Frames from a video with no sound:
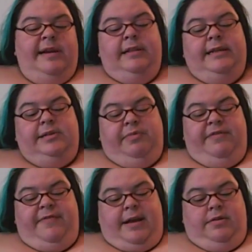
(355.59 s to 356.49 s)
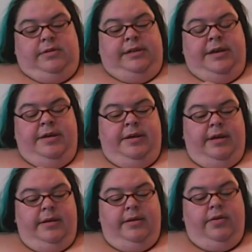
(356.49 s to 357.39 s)
But at least we found,
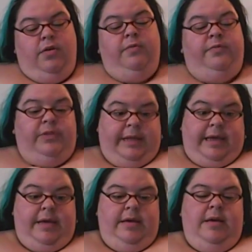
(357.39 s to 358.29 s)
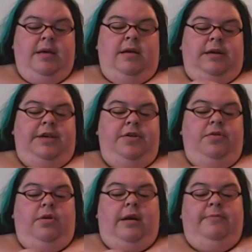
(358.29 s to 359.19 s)
hopefully, a
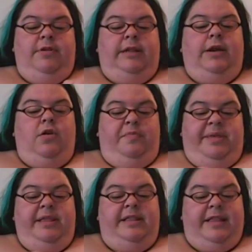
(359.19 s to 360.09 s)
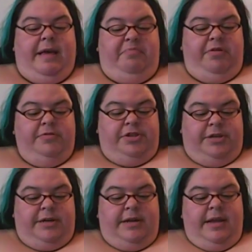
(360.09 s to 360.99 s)
cure. I'm really hoping that that
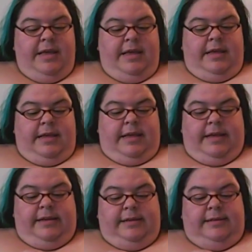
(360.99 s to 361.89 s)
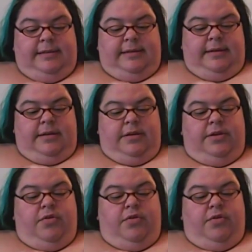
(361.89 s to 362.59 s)
potion is